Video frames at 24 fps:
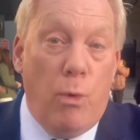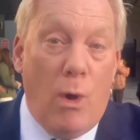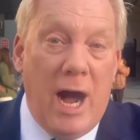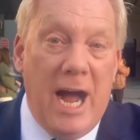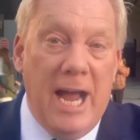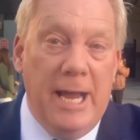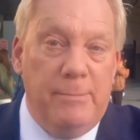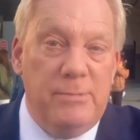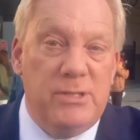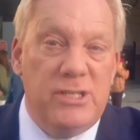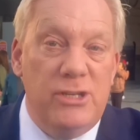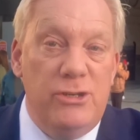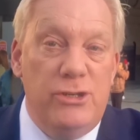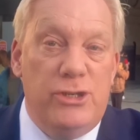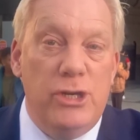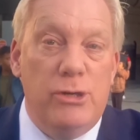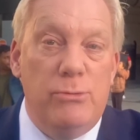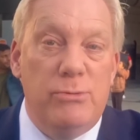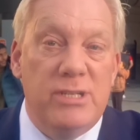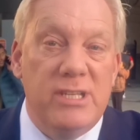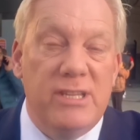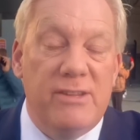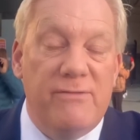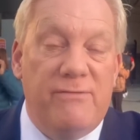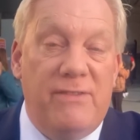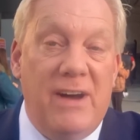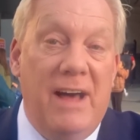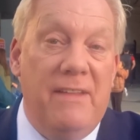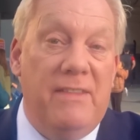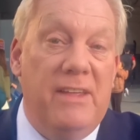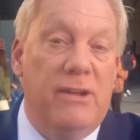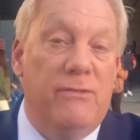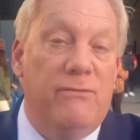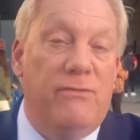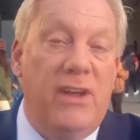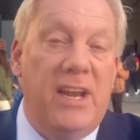wiped due to the fact
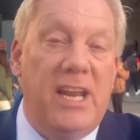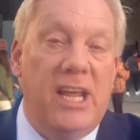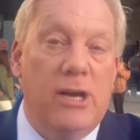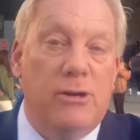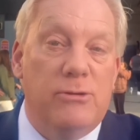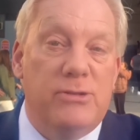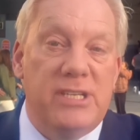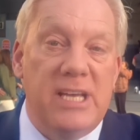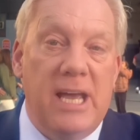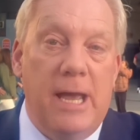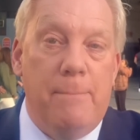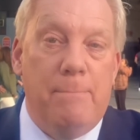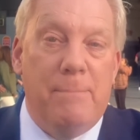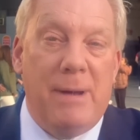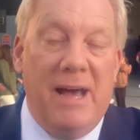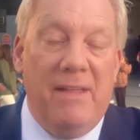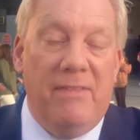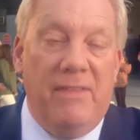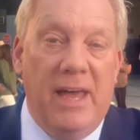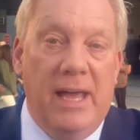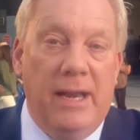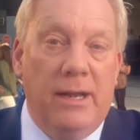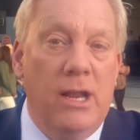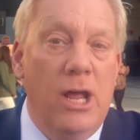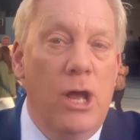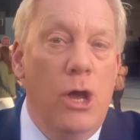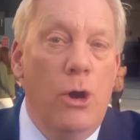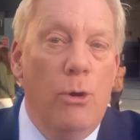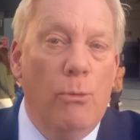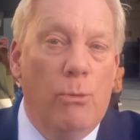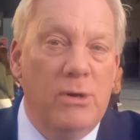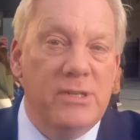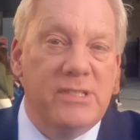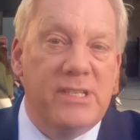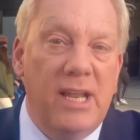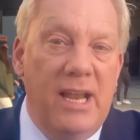that videotape back then
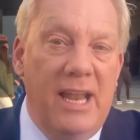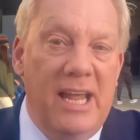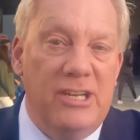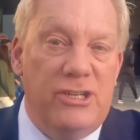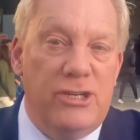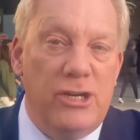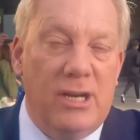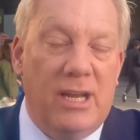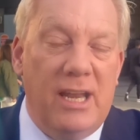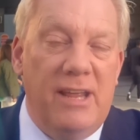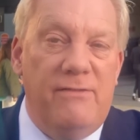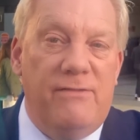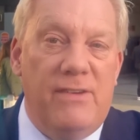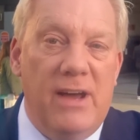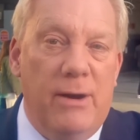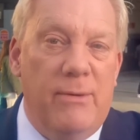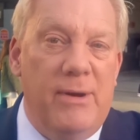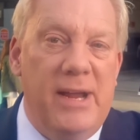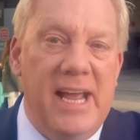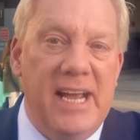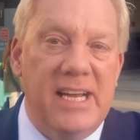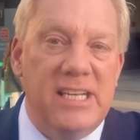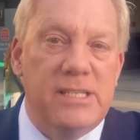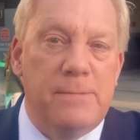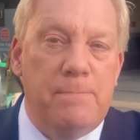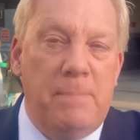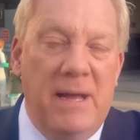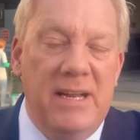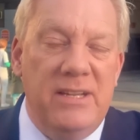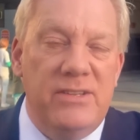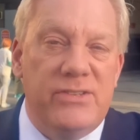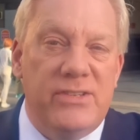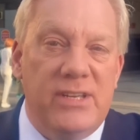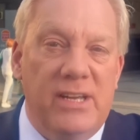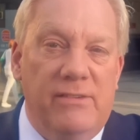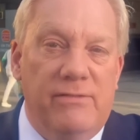was allegedly very
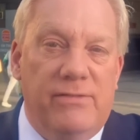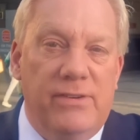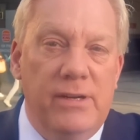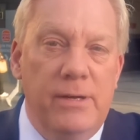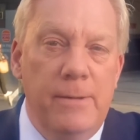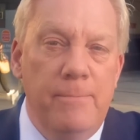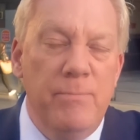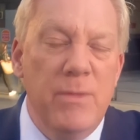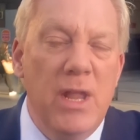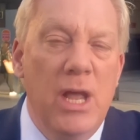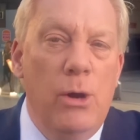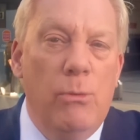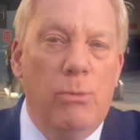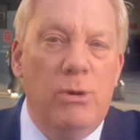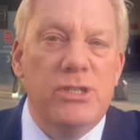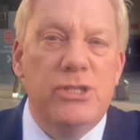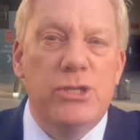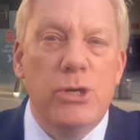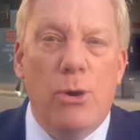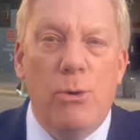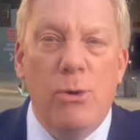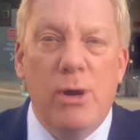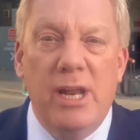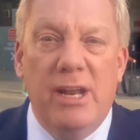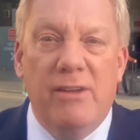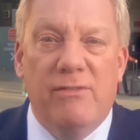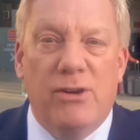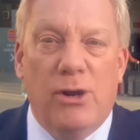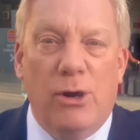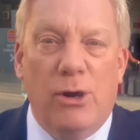expensive. We're talking, of